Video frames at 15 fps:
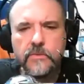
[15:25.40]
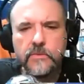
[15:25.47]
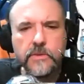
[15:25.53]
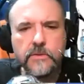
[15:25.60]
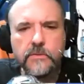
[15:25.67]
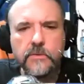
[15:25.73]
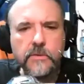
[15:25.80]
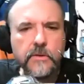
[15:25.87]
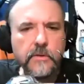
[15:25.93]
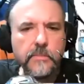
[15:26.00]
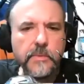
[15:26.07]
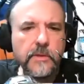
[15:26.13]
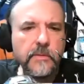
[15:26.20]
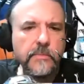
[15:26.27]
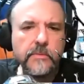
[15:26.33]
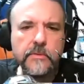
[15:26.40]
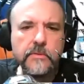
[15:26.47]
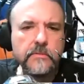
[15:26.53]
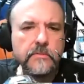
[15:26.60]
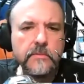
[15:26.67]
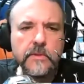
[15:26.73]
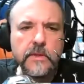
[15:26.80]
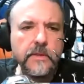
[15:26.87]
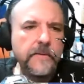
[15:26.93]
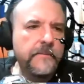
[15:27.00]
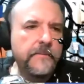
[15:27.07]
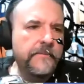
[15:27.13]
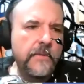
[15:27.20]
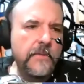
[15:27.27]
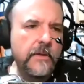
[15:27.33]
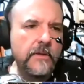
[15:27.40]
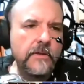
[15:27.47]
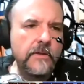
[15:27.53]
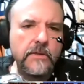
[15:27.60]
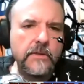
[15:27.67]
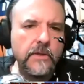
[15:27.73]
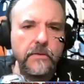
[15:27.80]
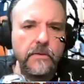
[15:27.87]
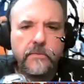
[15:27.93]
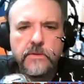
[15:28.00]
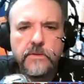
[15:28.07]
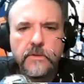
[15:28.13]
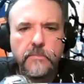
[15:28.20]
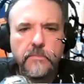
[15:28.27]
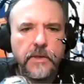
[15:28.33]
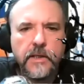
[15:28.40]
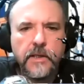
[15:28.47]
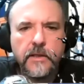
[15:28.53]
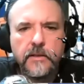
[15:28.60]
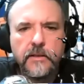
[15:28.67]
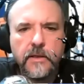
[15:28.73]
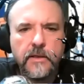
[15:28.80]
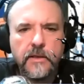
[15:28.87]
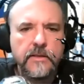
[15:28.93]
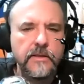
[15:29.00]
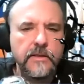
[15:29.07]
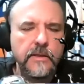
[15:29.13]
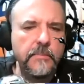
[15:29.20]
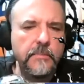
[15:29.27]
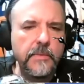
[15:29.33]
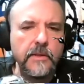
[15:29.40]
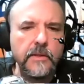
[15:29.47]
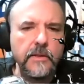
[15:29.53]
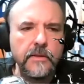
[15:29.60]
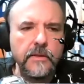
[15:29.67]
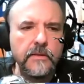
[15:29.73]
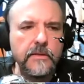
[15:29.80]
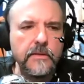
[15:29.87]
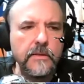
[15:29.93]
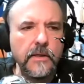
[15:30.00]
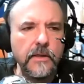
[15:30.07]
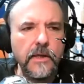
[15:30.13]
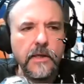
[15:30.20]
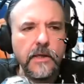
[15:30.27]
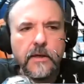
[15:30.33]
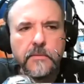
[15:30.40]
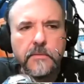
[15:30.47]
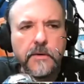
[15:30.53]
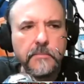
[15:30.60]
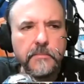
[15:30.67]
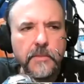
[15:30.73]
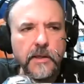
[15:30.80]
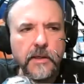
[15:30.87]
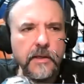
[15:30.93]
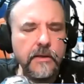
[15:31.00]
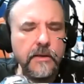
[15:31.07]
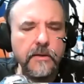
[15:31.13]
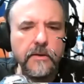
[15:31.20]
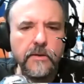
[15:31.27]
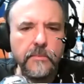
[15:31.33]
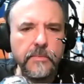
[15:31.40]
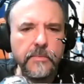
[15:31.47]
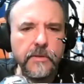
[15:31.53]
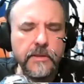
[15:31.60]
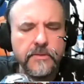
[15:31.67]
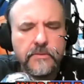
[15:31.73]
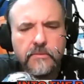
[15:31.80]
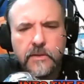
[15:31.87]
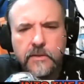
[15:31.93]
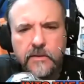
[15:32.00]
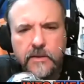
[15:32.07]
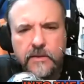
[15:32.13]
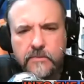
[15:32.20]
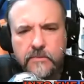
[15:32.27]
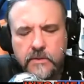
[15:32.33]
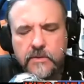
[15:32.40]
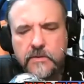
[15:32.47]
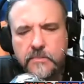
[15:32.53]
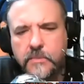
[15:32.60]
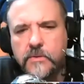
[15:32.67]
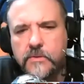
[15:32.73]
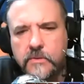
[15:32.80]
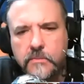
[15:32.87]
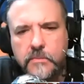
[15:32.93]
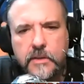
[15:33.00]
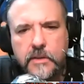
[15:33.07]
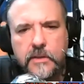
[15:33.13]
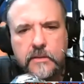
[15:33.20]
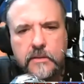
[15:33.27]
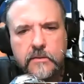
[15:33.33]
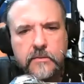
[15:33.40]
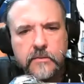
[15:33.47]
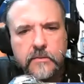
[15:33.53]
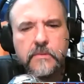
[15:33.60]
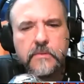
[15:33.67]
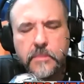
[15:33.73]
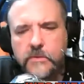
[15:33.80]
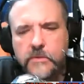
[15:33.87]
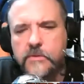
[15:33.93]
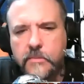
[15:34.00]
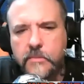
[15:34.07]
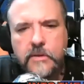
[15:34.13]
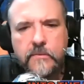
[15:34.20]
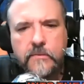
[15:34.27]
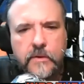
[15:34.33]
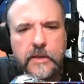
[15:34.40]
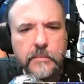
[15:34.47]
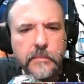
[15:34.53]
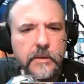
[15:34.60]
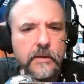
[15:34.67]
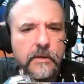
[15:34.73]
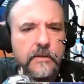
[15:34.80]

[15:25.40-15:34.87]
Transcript: we're short on people. Yeah. It's good when somebody can kind of step in and say, hey, I'll, I'm glad to help. That's the way, that's the way it's supposed to be. We're supposed to be a family.